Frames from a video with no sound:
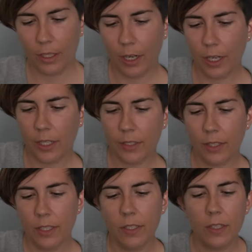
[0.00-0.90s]
Alright, so
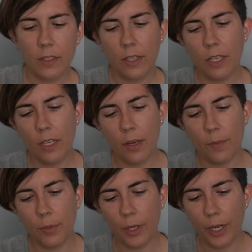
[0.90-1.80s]
this is the
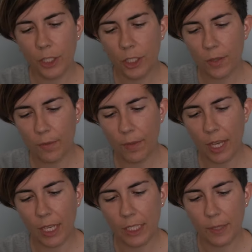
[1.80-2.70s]
Brush
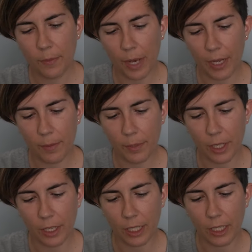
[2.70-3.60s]
Mate Bite
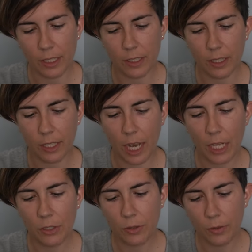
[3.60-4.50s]
Block. It is a
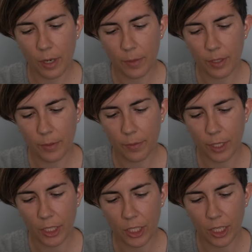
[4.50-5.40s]
natural rubber
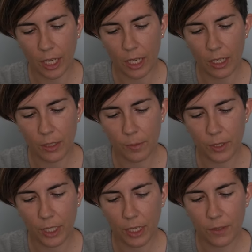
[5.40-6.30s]
brushing aid.
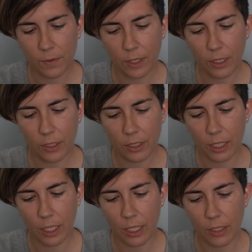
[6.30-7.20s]
Protects fingers and
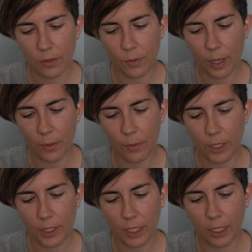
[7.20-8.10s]
hands while
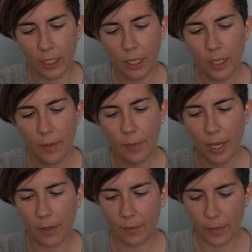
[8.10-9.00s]
brushing.
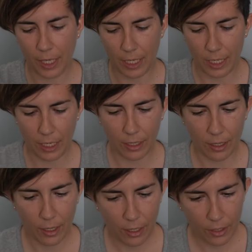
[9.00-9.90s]
Patent pending.
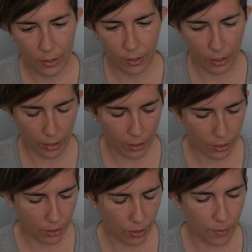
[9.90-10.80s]
So I'm going to
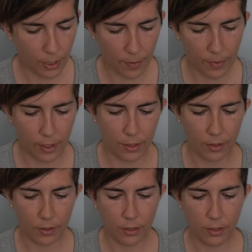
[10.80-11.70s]
just open up
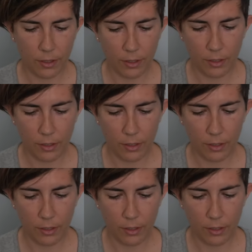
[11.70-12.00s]
this